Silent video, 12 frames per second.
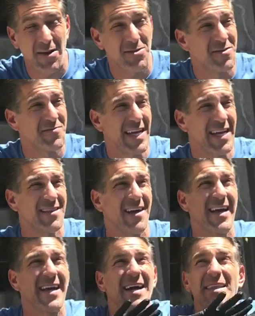hours of
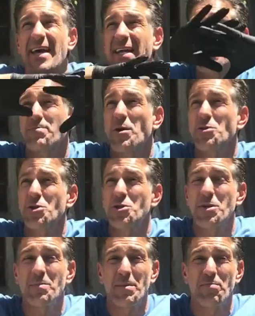daylight. That exposure
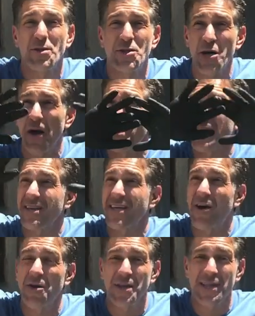should be predominantly
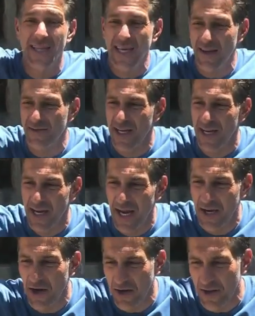on the leaves
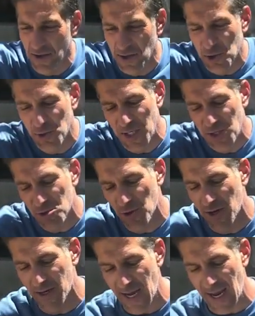and not on the tree
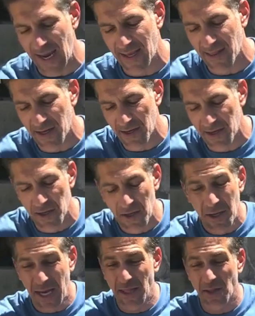trunk and the,
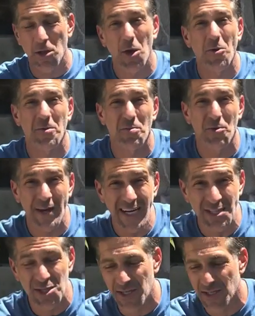and the lower
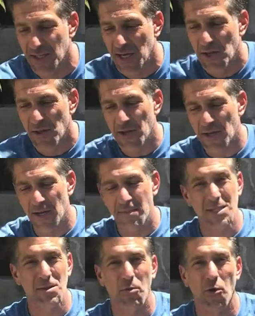branches that are going to be
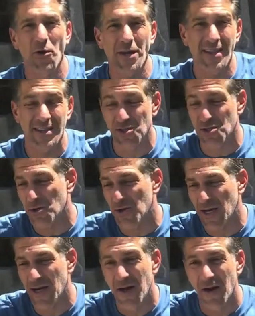supporting this
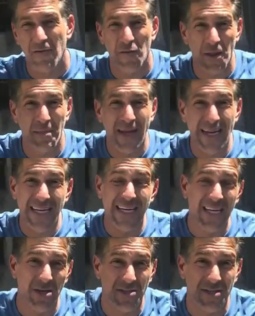tree for the many
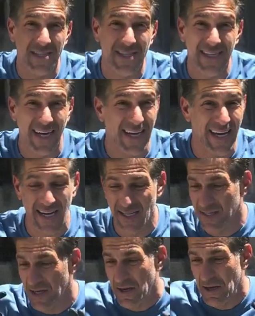years,
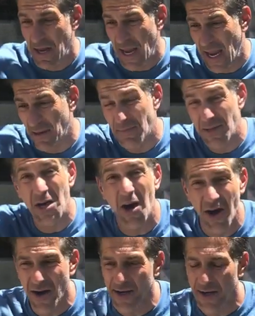decades, and
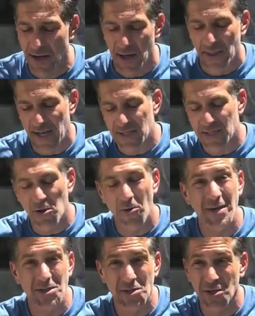beyond that it's
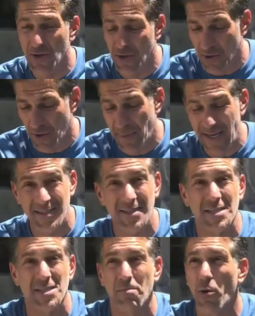going to basically
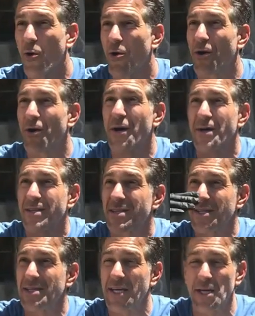support this
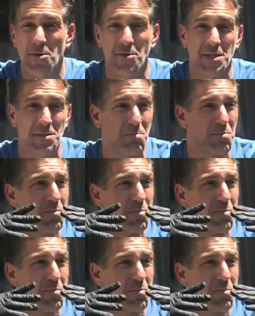continuous